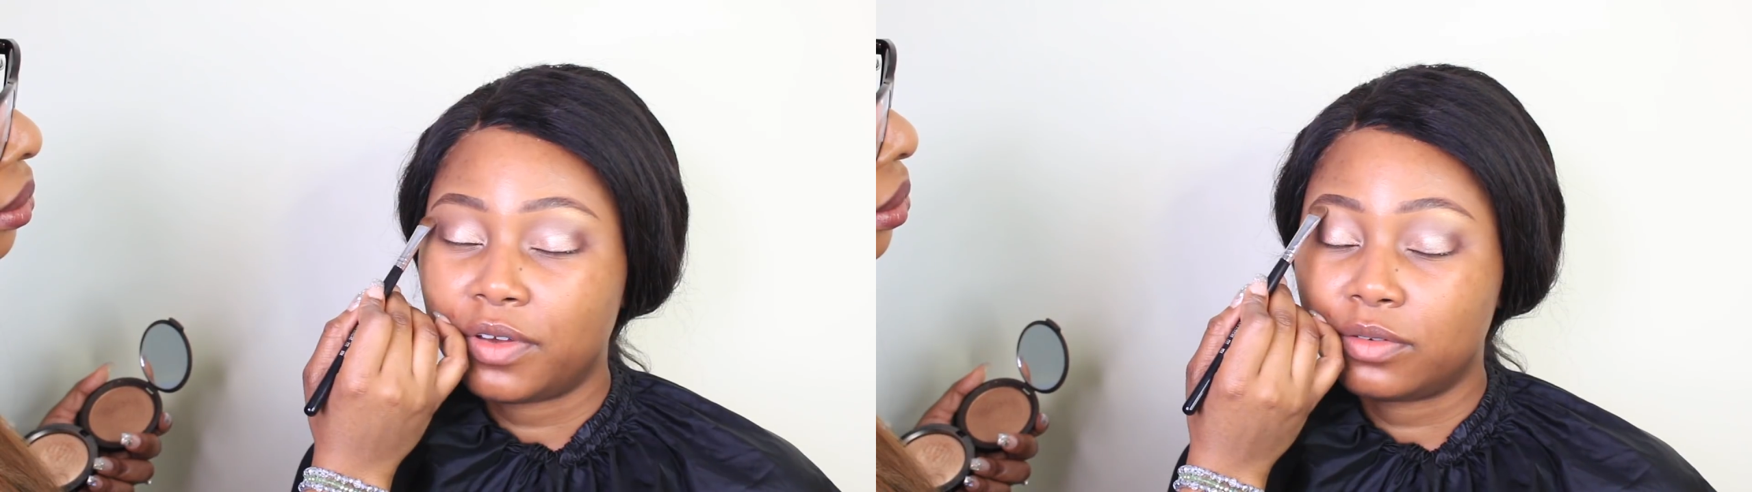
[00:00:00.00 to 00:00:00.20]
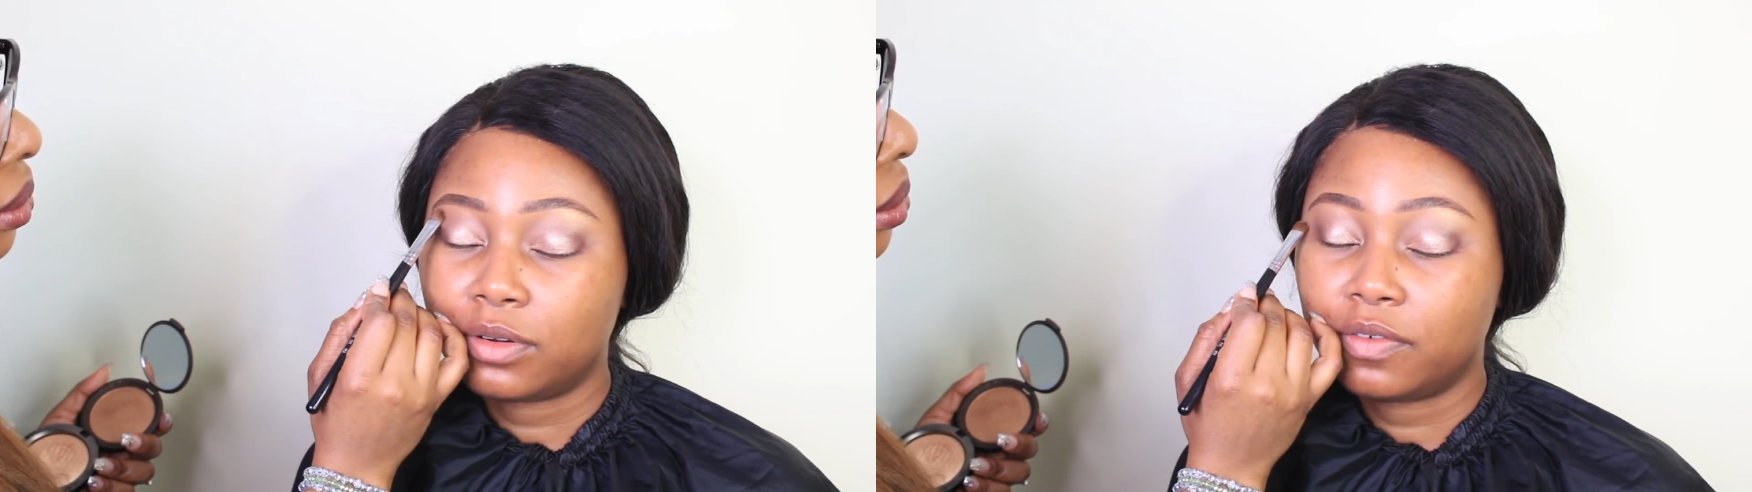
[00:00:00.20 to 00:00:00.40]

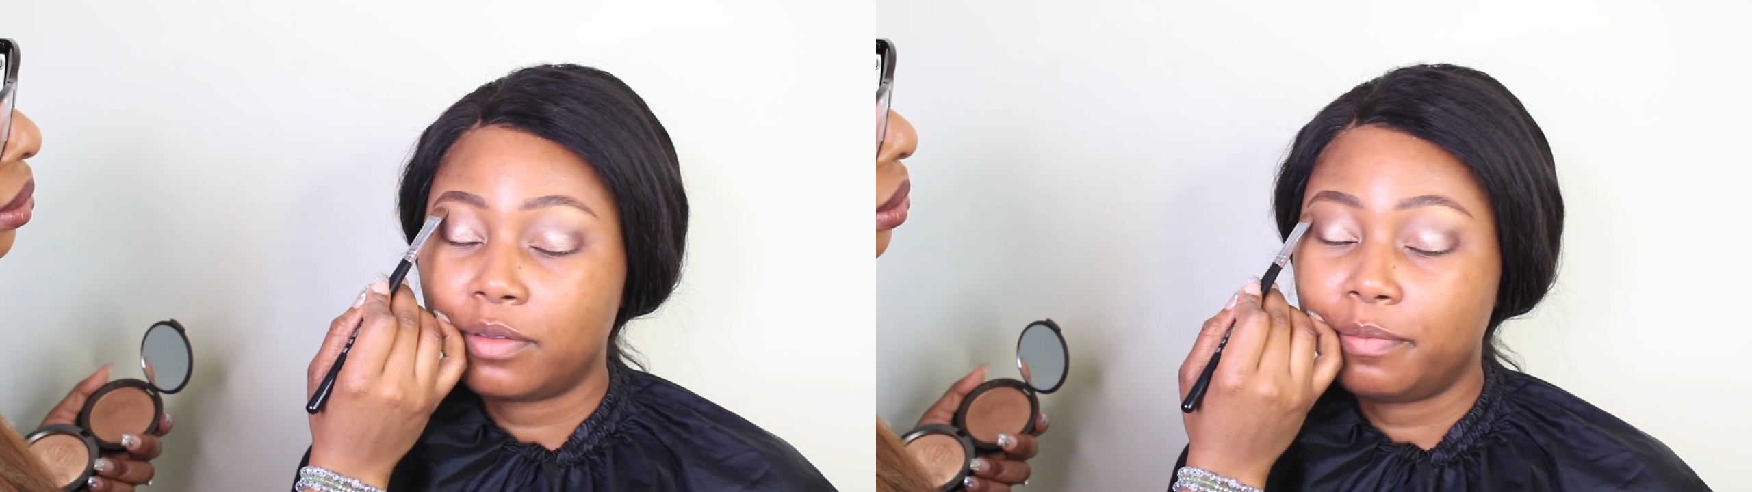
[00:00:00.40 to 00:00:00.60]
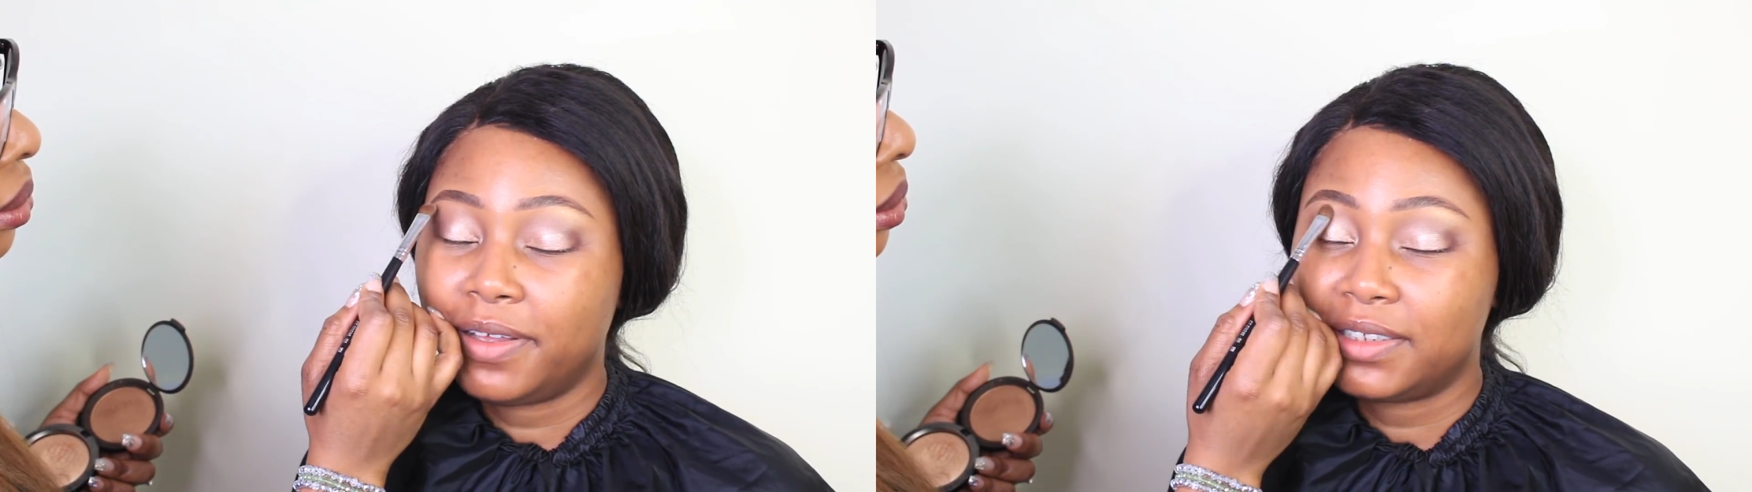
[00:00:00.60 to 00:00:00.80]
as one of
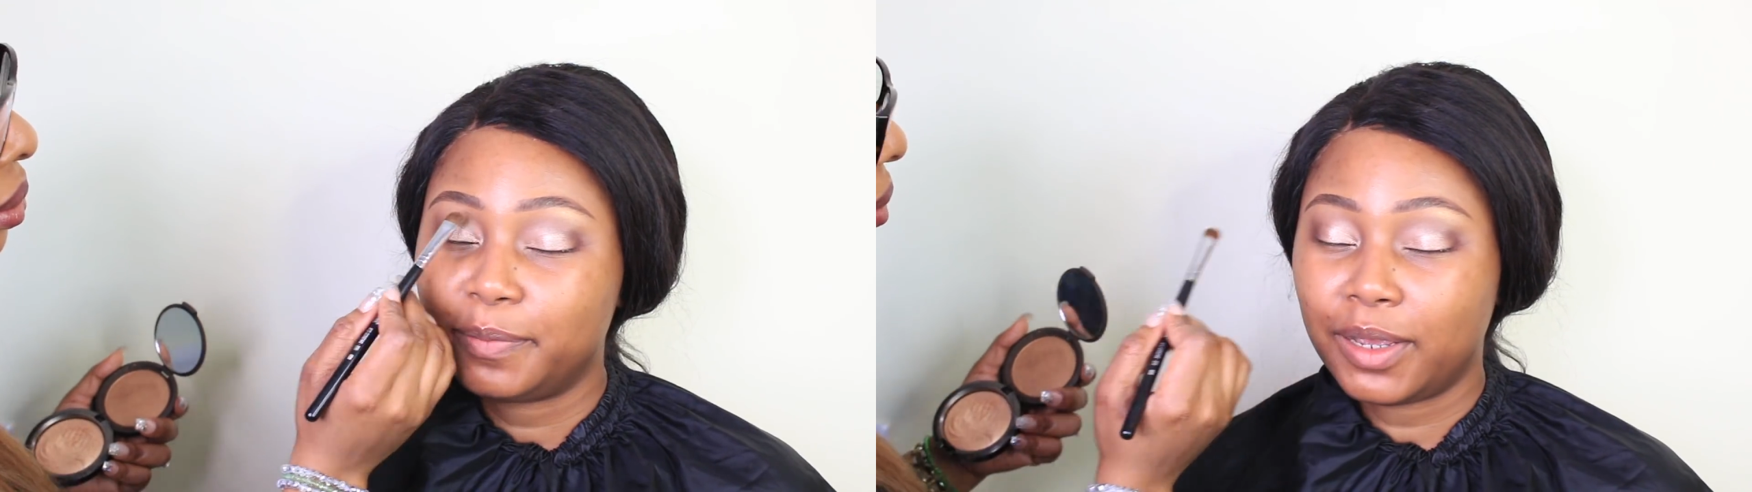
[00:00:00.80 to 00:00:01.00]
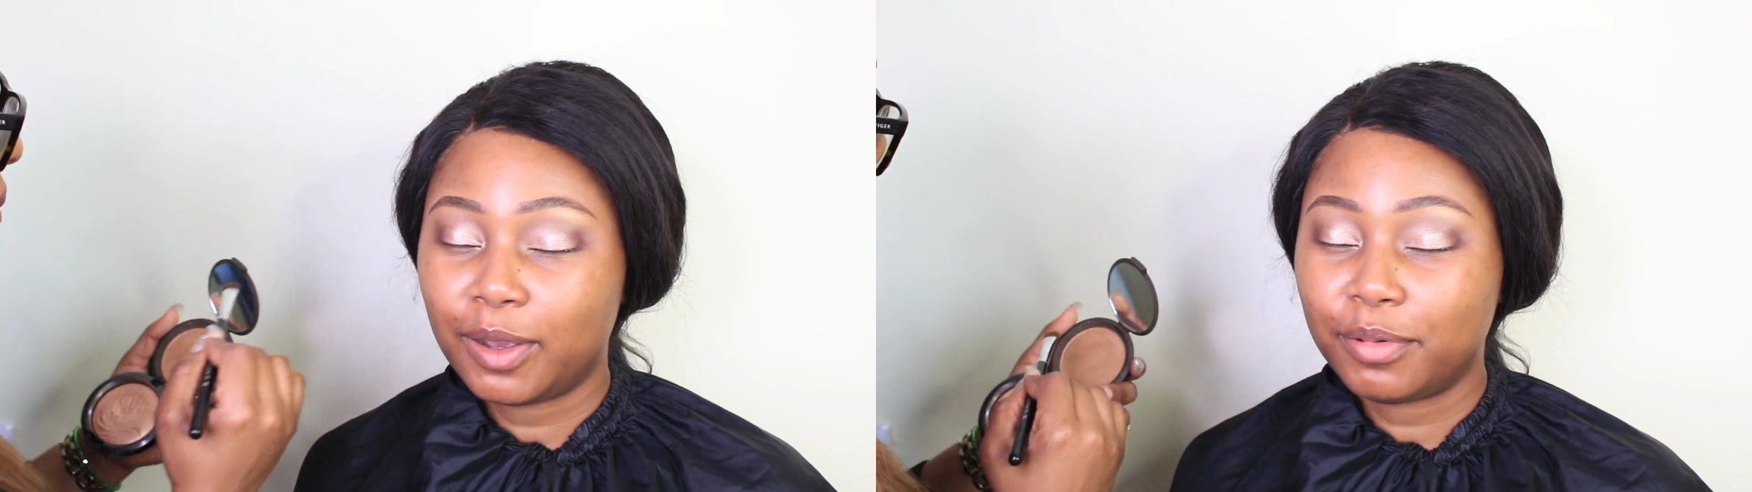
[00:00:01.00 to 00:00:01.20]
the best
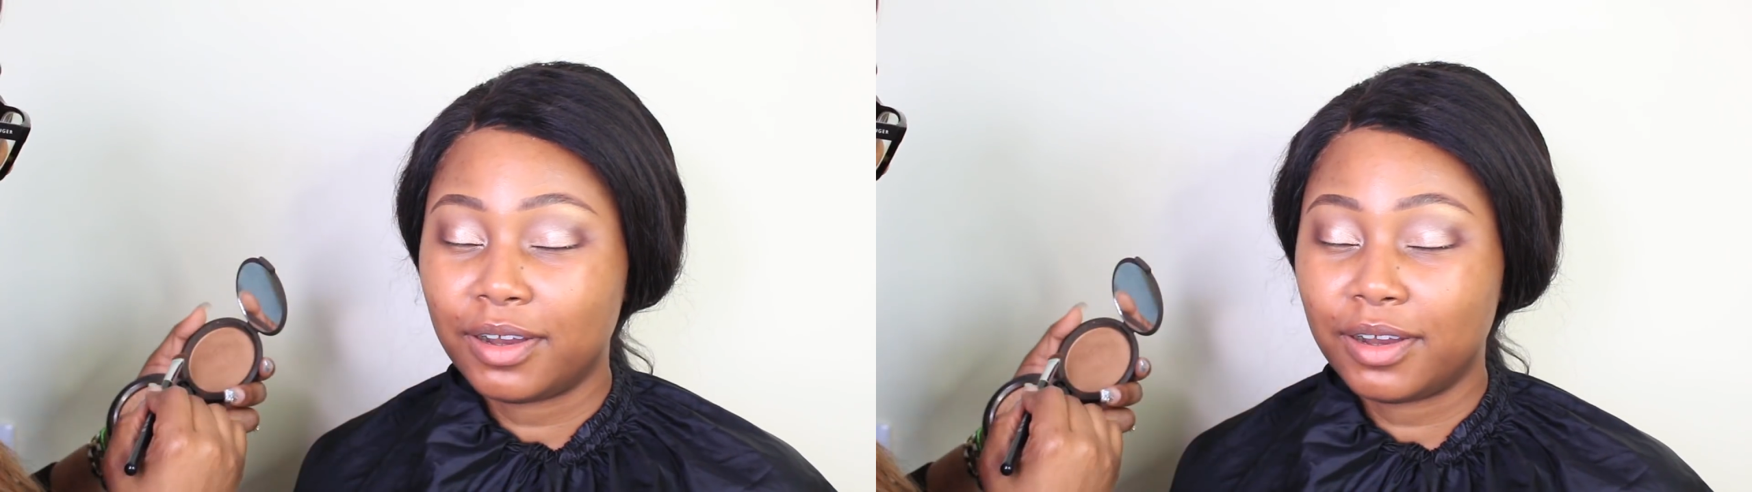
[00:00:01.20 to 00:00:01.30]
makeup